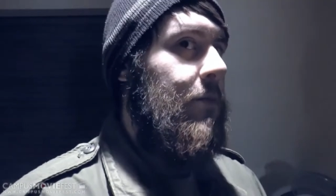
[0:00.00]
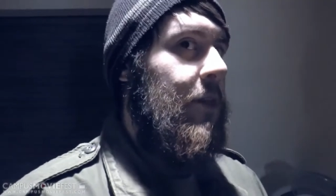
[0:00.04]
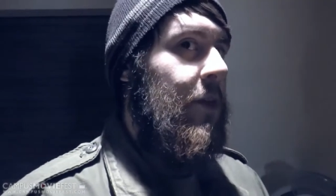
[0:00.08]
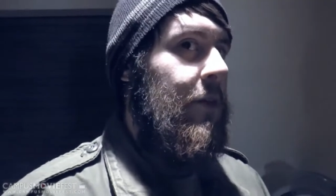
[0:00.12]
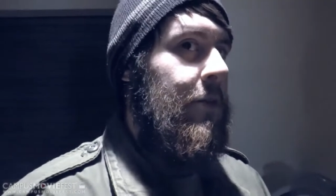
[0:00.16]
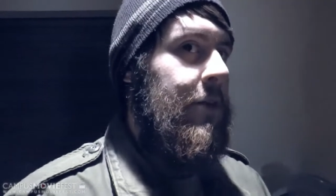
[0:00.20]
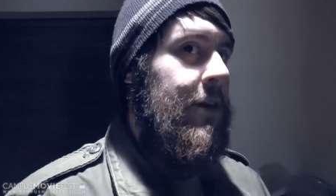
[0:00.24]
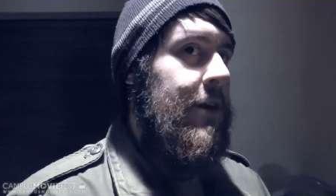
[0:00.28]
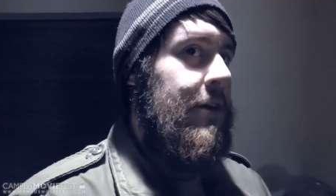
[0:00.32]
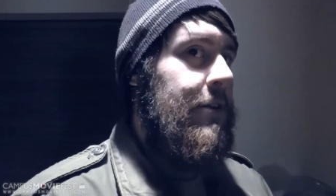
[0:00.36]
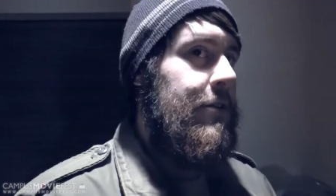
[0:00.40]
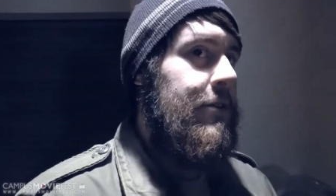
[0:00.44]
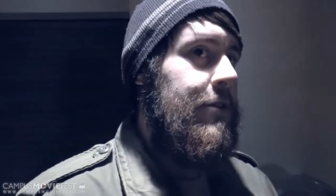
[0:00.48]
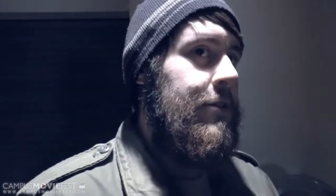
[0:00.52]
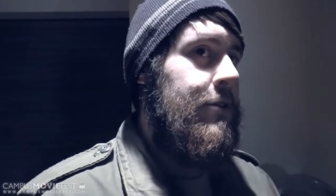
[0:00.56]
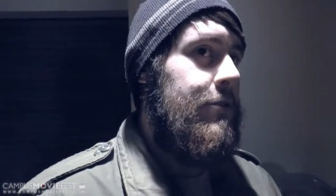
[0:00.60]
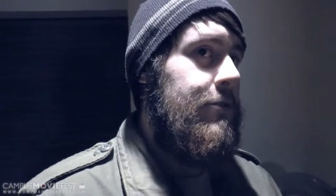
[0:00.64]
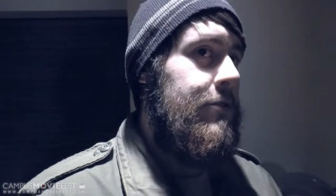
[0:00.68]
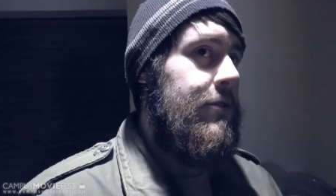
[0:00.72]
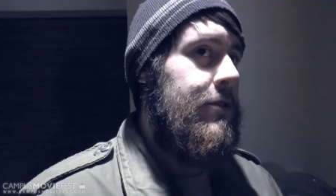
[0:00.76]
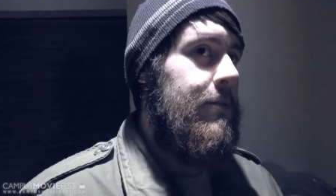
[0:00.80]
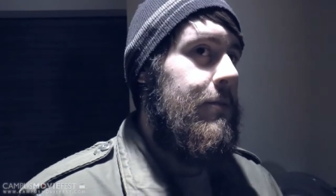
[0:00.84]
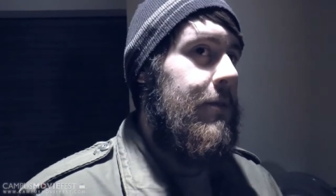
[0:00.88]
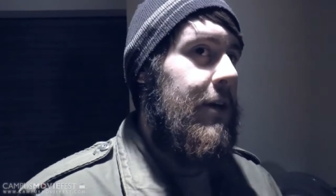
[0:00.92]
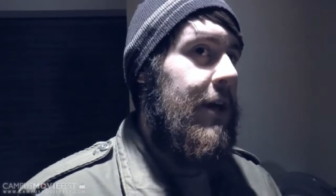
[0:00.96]
the theater
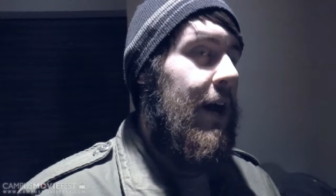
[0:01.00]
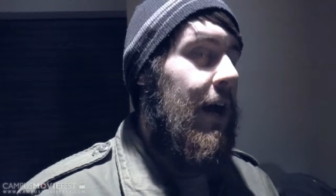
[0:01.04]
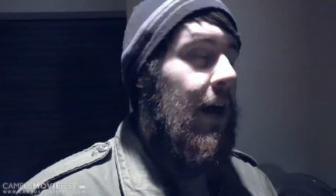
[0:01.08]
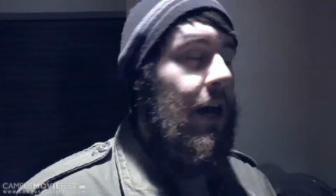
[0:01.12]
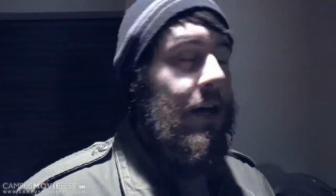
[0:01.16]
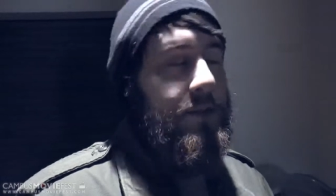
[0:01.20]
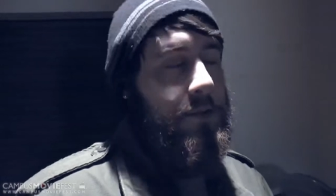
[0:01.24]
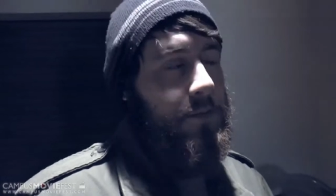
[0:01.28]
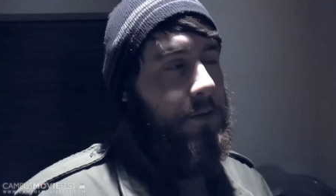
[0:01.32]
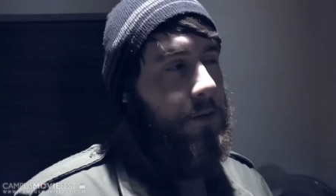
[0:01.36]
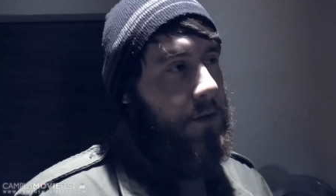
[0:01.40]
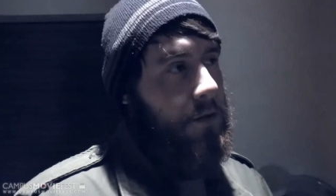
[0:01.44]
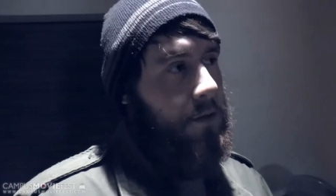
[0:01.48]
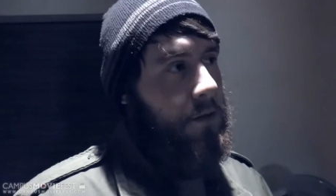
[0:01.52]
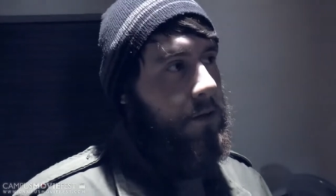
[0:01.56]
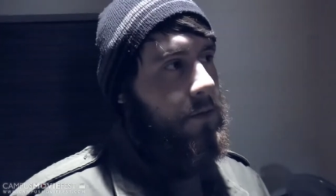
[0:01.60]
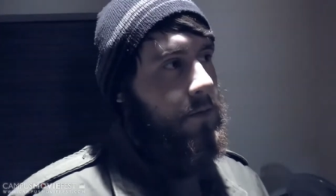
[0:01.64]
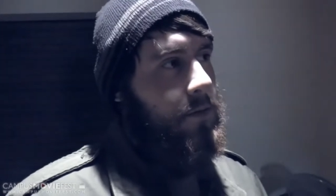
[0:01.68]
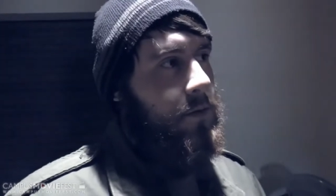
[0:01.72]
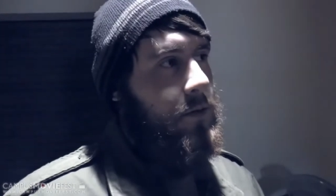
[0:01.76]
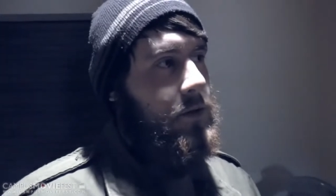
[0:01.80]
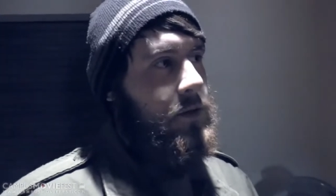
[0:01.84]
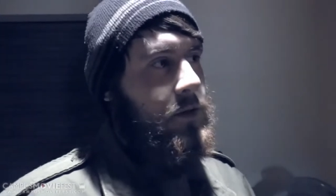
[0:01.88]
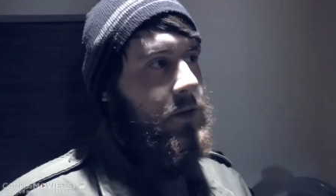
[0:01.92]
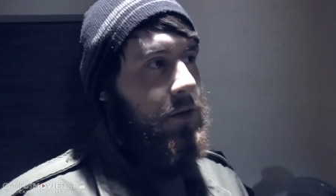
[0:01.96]
used to be a hospital
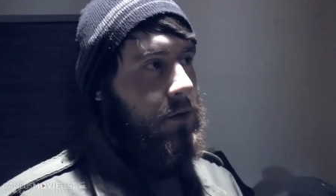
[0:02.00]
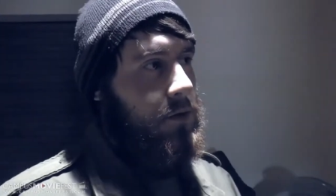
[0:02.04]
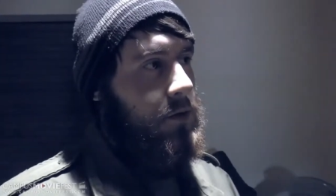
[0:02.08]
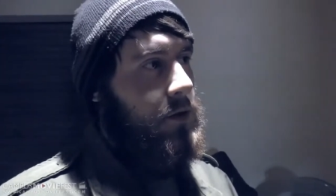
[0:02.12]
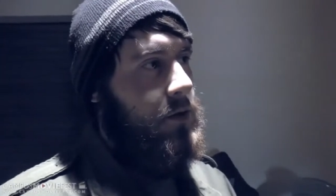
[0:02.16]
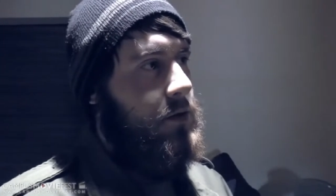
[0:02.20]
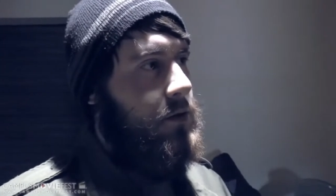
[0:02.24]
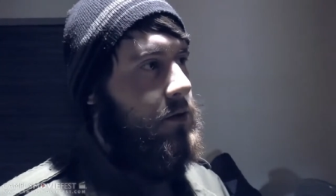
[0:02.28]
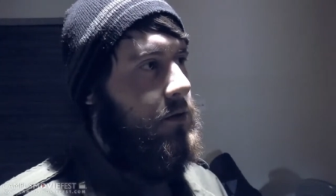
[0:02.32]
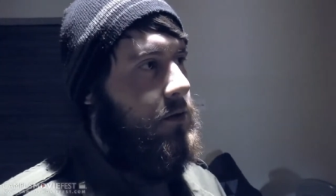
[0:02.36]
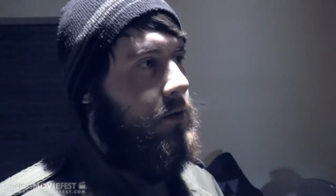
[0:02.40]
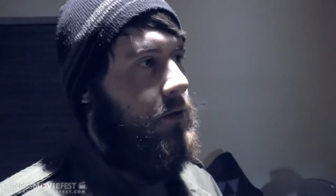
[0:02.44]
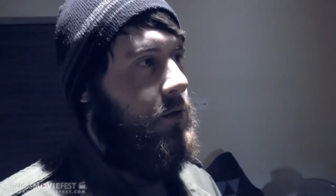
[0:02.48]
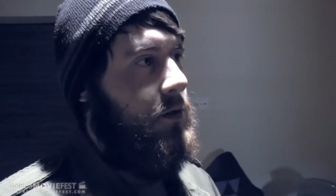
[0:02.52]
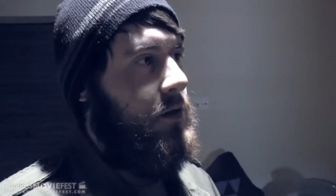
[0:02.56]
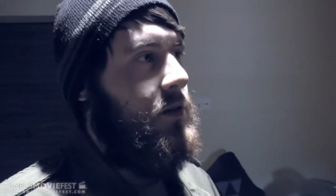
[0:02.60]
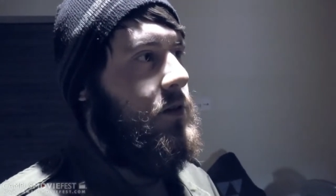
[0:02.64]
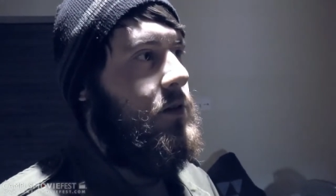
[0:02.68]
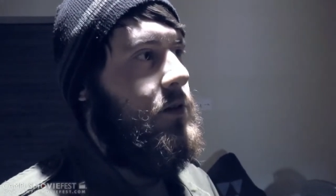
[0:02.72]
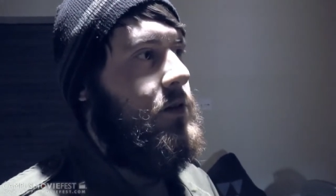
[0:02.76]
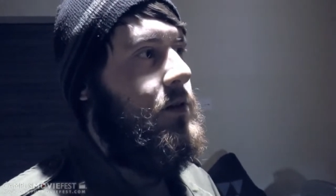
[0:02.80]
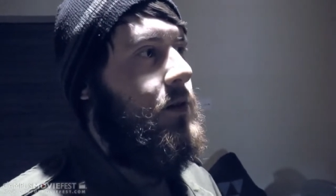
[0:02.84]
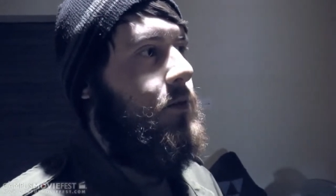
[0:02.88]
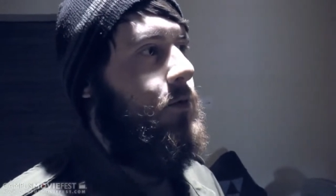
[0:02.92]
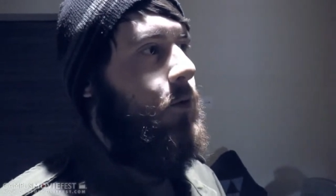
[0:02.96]
for soldiers
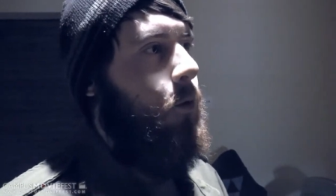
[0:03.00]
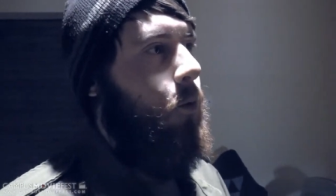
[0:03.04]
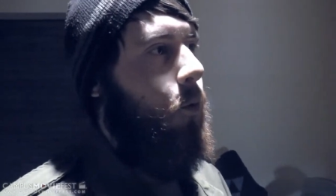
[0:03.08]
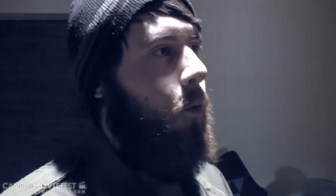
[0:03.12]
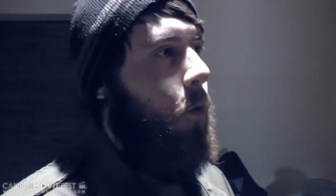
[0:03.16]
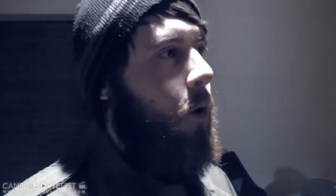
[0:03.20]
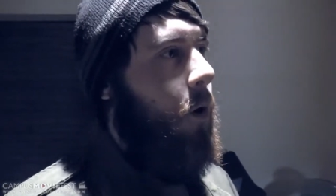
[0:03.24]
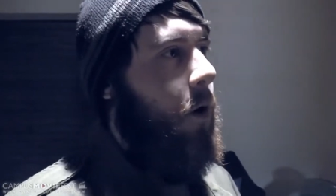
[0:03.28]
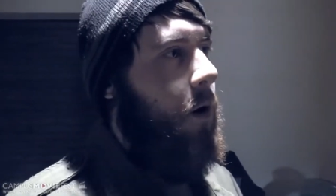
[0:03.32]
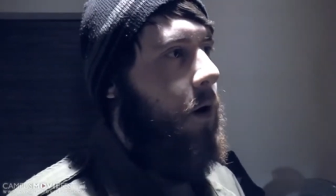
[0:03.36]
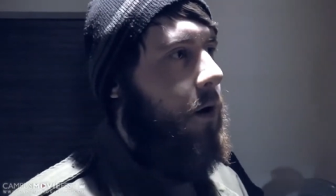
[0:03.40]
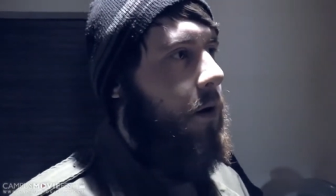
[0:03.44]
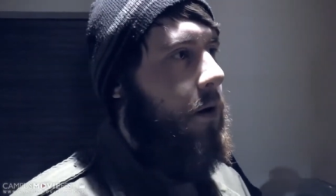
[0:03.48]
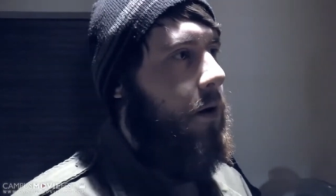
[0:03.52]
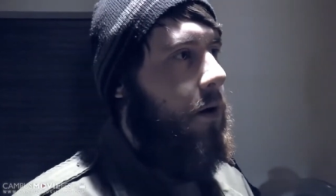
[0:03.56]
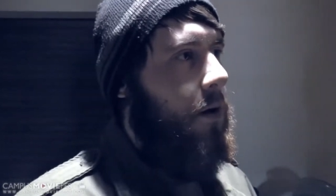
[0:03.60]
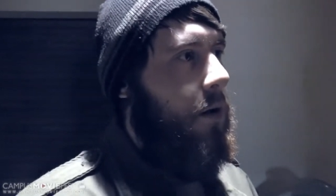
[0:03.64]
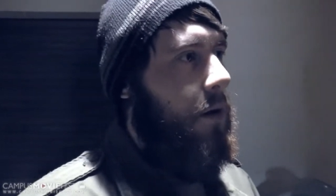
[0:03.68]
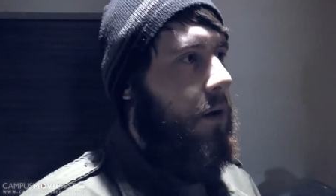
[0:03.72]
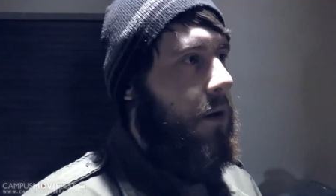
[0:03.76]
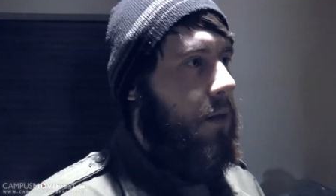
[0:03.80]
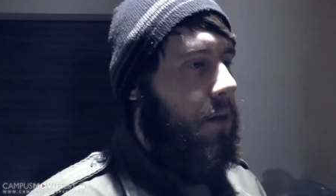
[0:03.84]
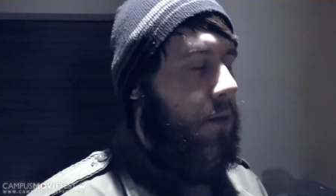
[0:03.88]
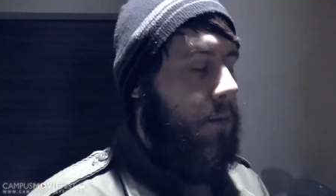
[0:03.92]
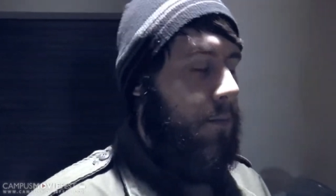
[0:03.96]
during the Civil War.
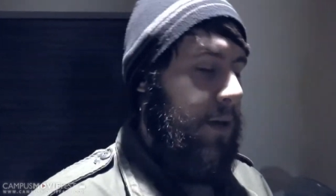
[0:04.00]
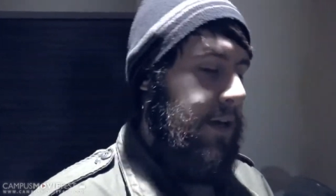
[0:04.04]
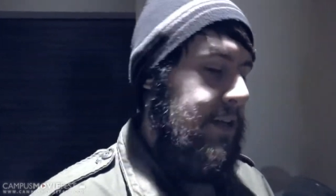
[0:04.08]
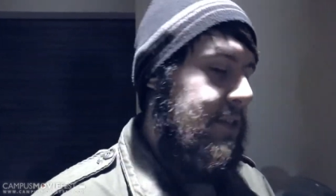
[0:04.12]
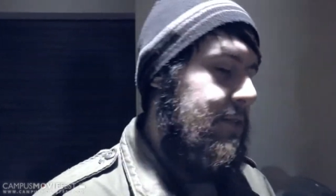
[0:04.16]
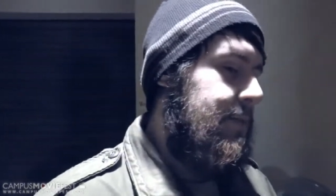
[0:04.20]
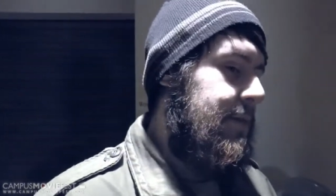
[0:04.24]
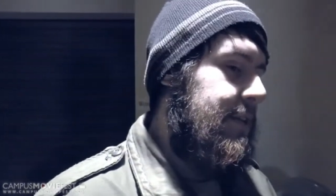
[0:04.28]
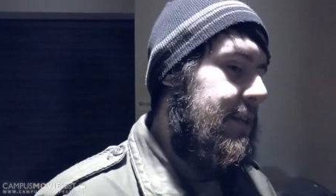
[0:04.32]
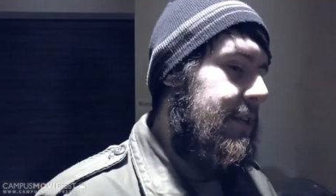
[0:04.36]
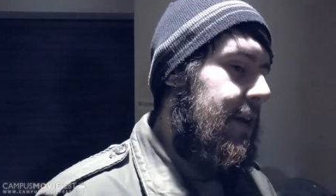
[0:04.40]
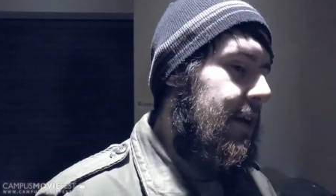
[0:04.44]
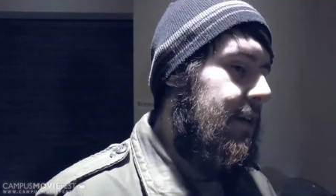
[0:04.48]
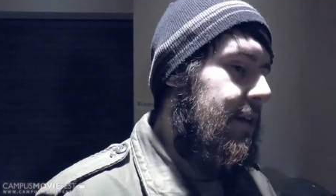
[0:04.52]
The basement